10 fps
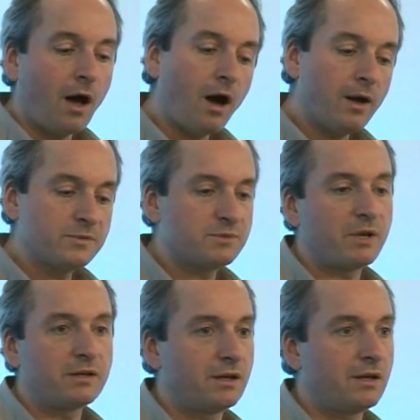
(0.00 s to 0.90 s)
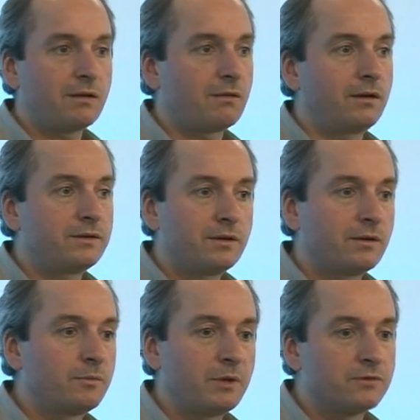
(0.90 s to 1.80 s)
I'm spending, I don't know,
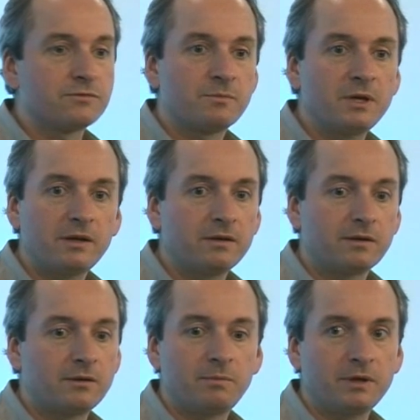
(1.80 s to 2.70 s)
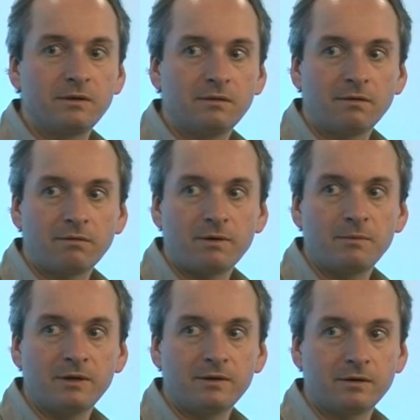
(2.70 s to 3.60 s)
it could be 100 million, it could be 3
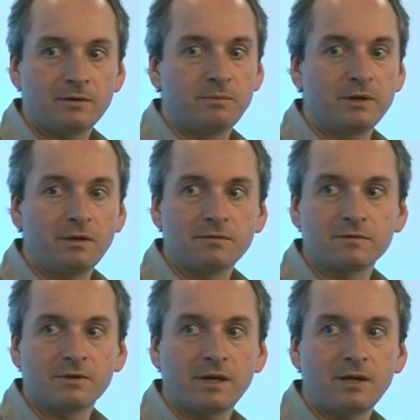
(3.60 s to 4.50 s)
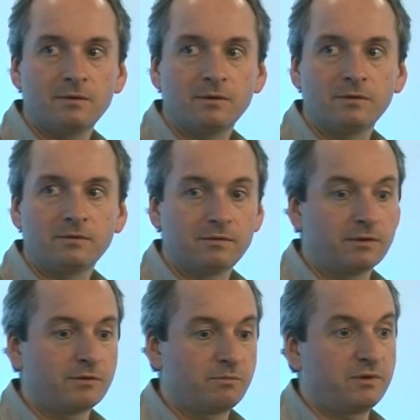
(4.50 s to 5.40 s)
million, it could be 100k, or
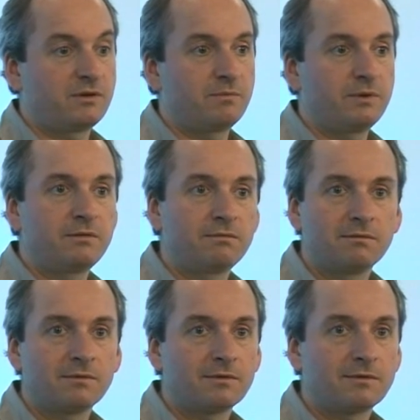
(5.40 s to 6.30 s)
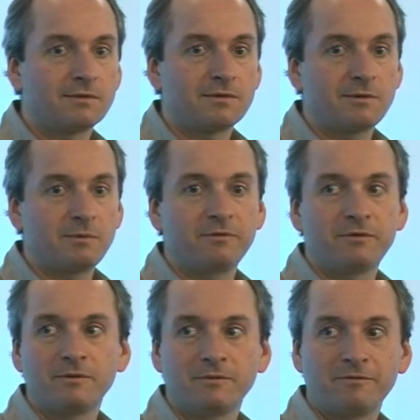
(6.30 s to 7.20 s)
it could be a
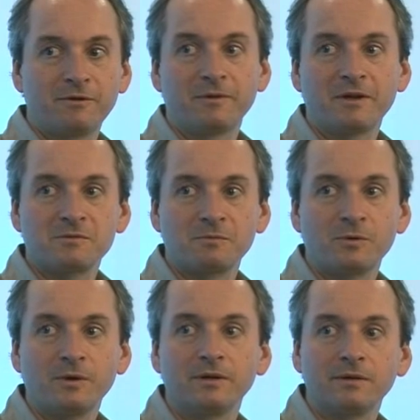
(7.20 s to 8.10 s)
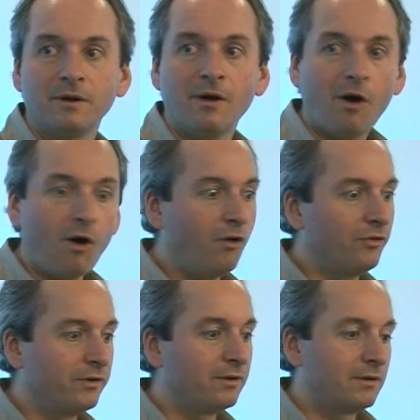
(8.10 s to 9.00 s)
few thousand quid
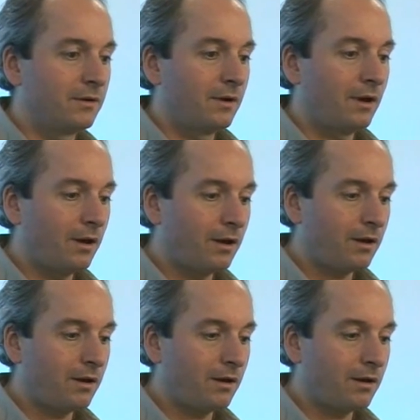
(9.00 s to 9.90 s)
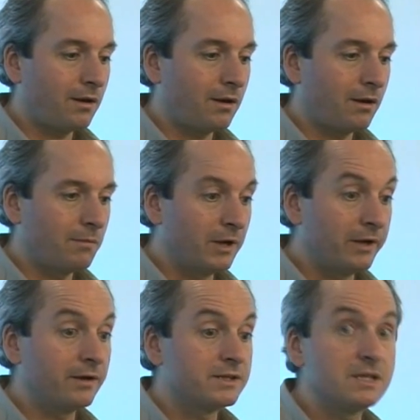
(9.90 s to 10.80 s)
on
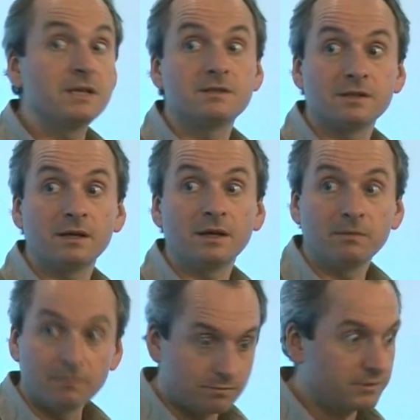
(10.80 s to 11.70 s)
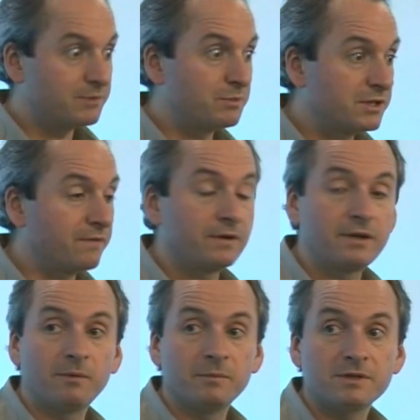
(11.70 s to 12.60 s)
my IT today,
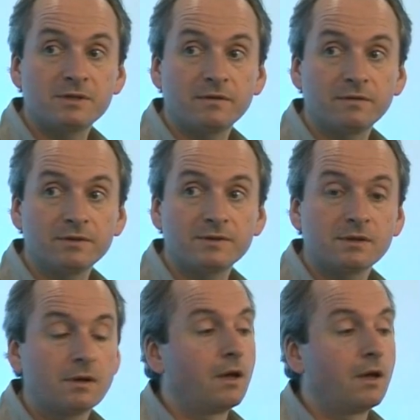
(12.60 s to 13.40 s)
specifically on my servers.